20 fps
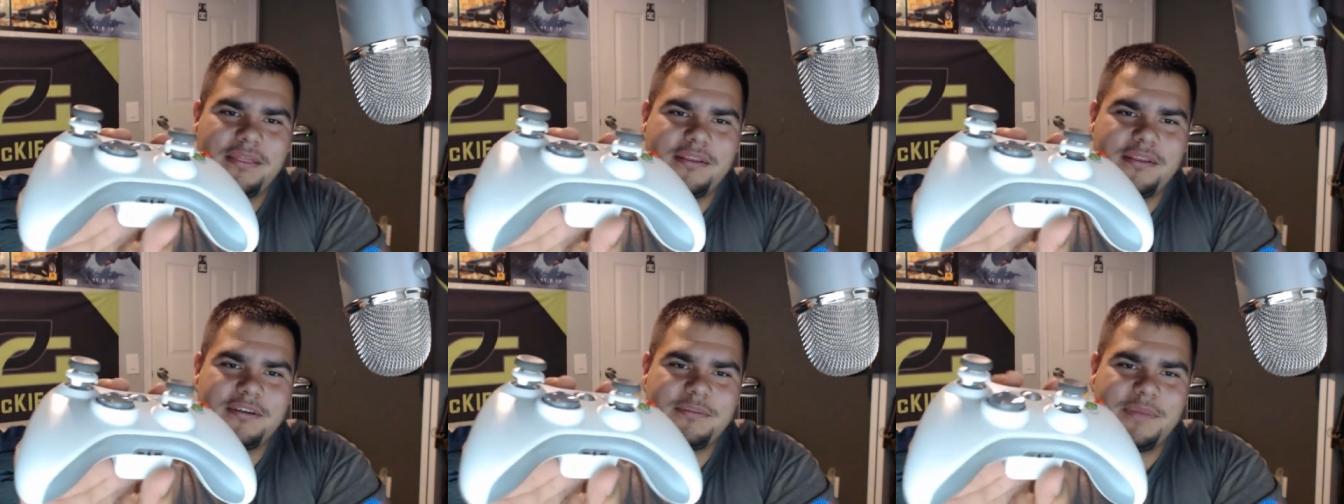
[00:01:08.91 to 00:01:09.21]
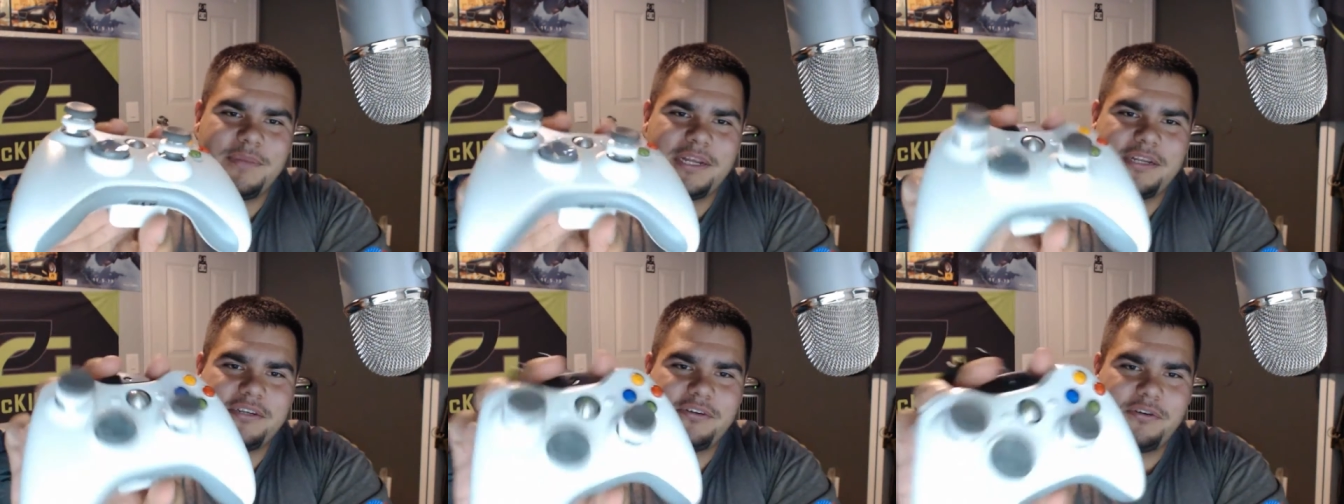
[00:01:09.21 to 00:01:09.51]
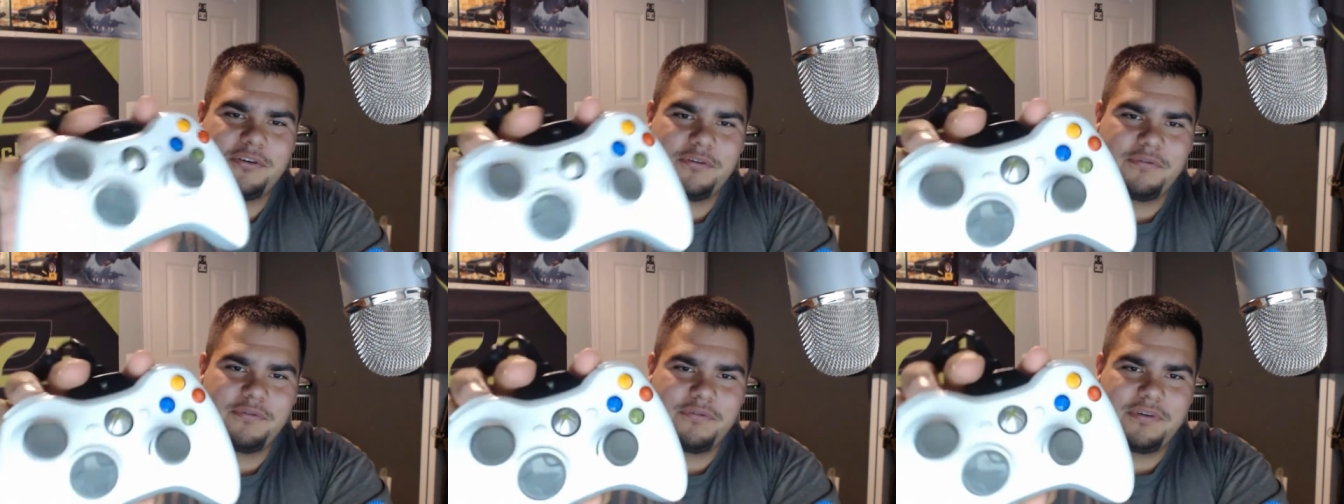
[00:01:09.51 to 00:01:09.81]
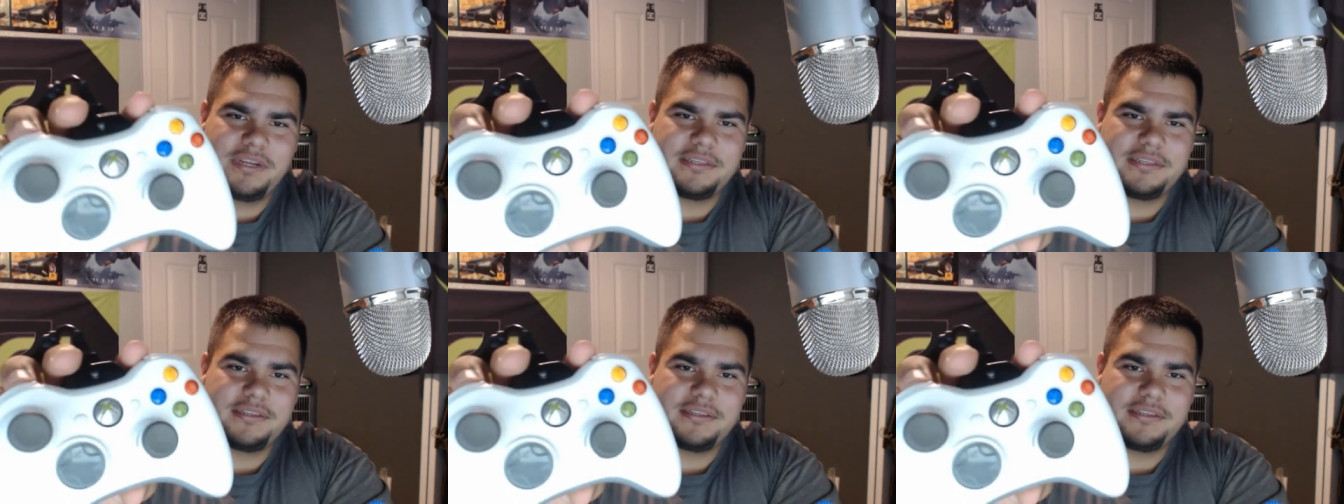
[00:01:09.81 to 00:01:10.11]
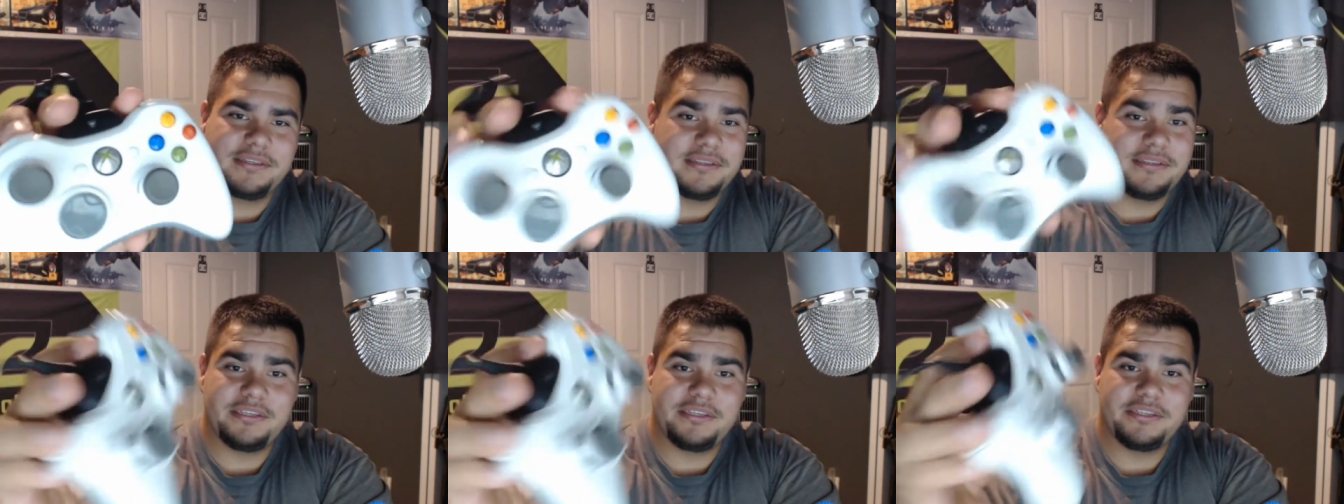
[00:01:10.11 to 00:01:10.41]
There's my KontrolFreeks.
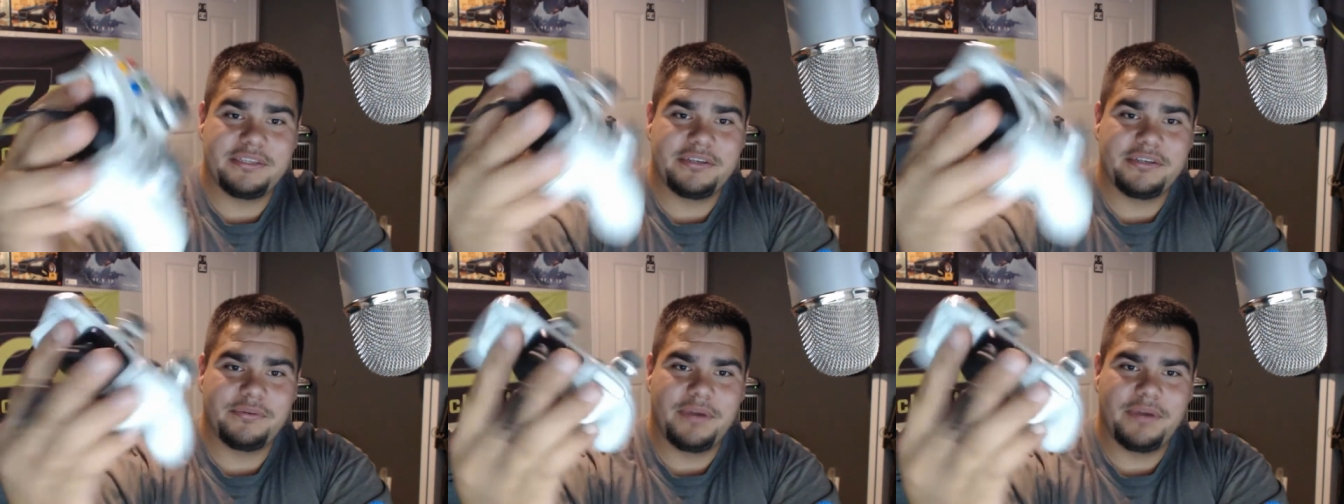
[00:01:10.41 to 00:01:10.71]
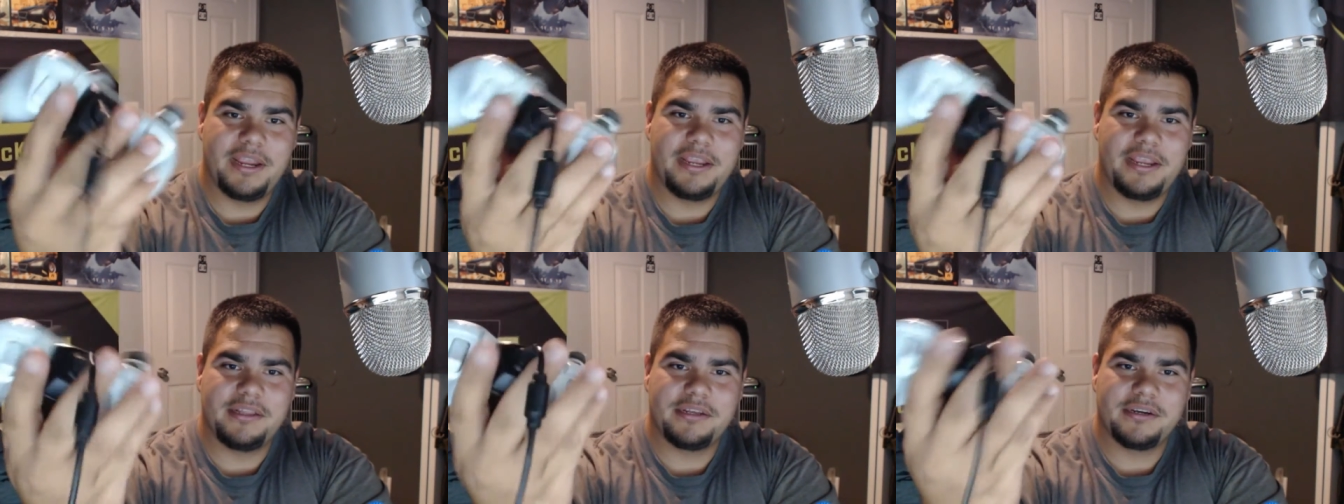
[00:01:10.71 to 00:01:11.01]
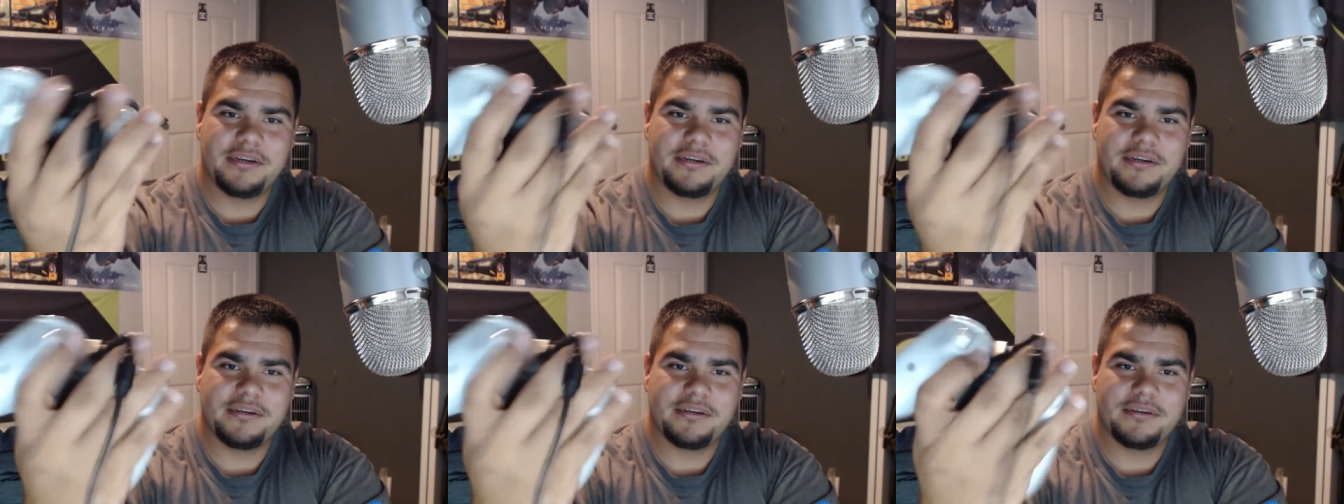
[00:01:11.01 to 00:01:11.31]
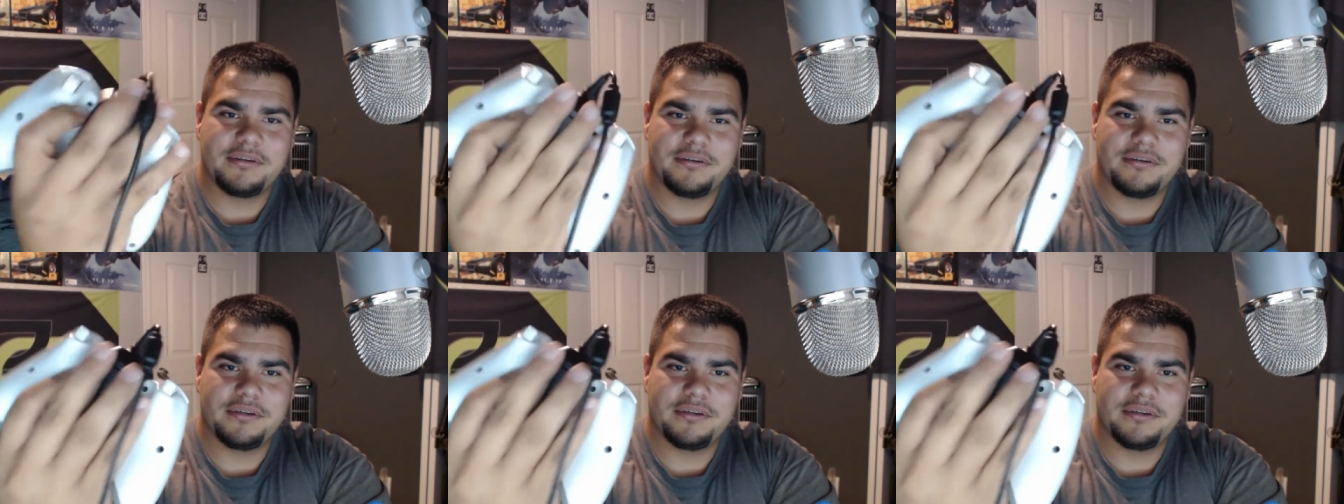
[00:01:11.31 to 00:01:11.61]
This is just a regular